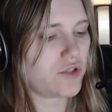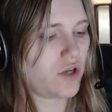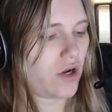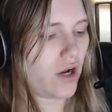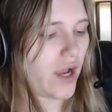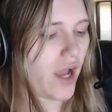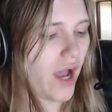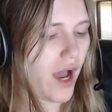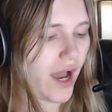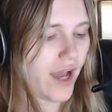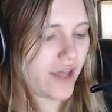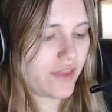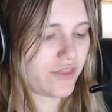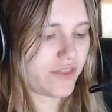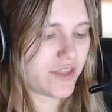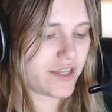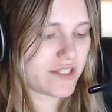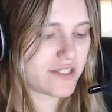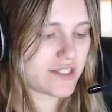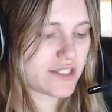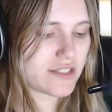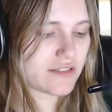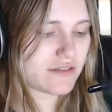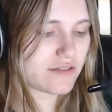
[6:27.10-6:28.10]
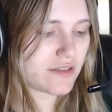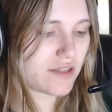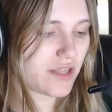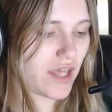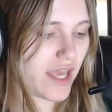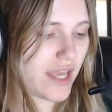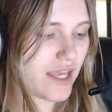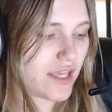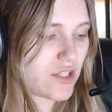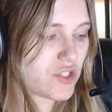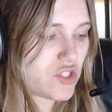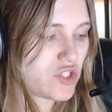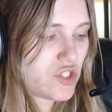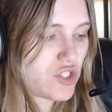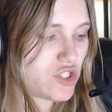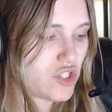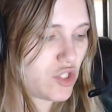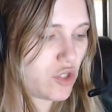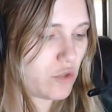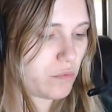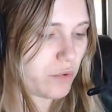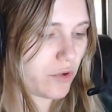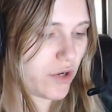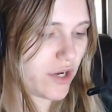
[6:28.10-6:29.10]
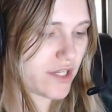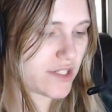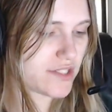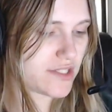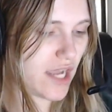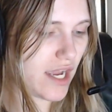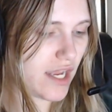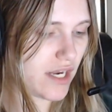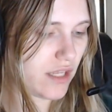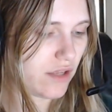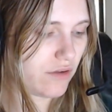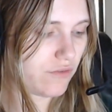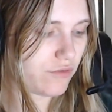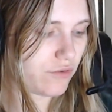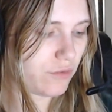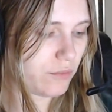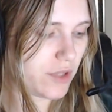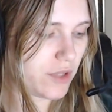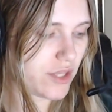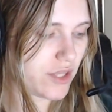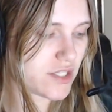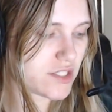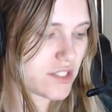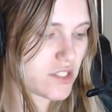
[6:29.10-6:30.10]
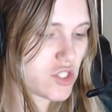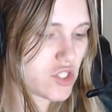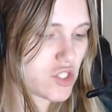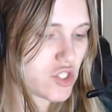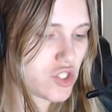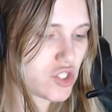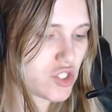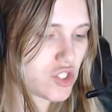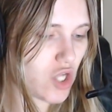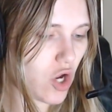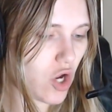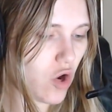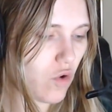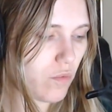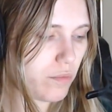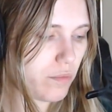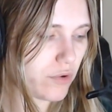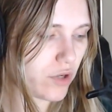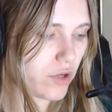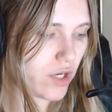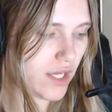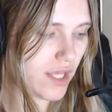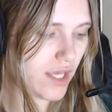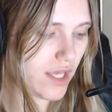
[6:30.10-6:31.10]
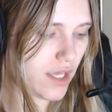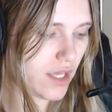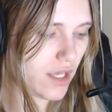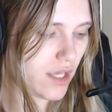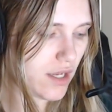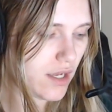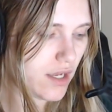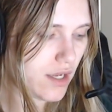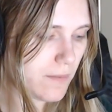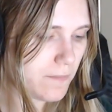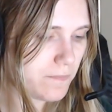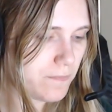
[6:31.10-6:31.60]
I'm sorry. This is like super exciting for me. This is so pretty.